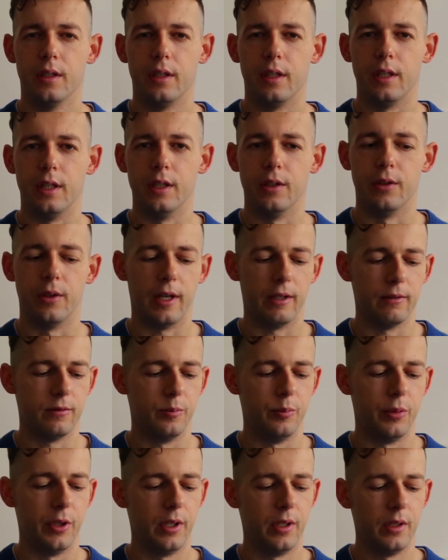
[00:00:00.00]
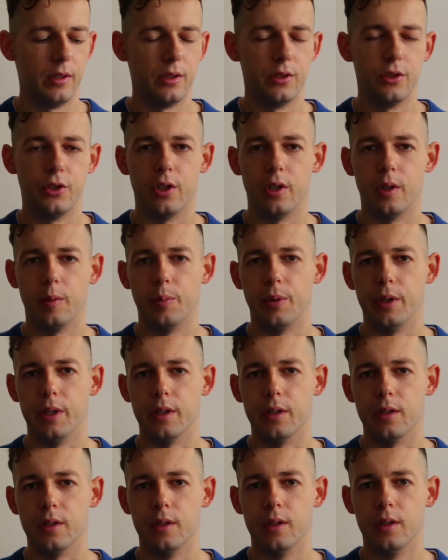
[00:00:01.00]
Here you have birds
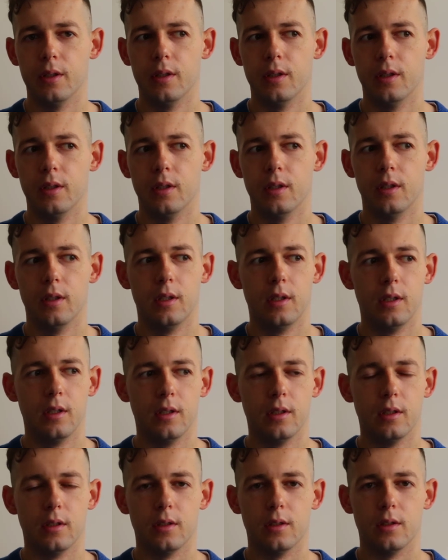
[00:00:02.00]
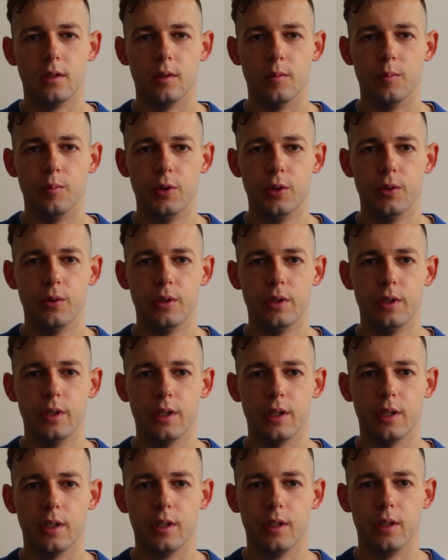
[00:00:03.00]
chirping, some
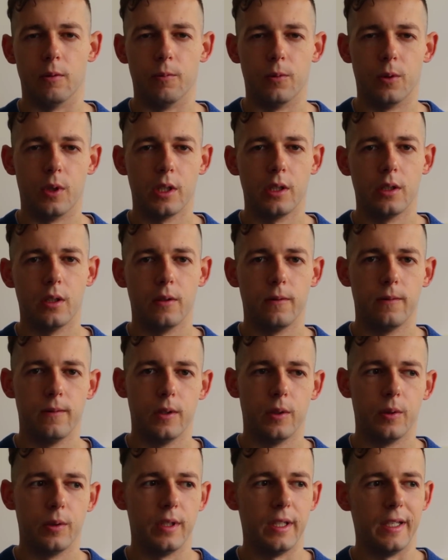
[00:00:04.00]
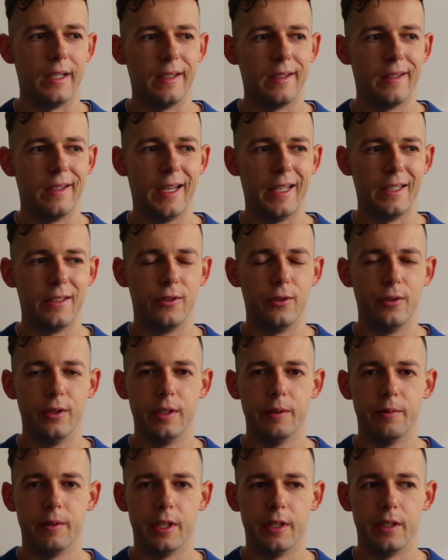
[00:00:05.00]
music, some water floating at the
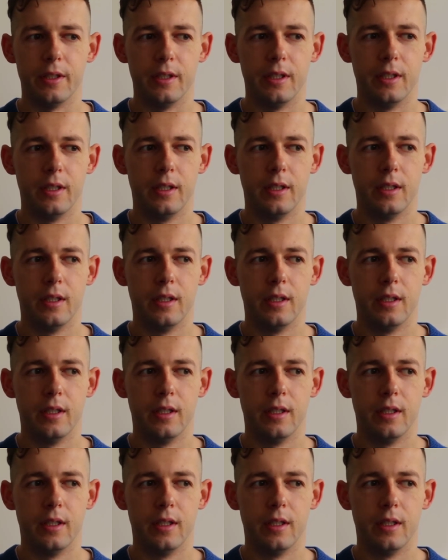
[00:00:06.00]
river.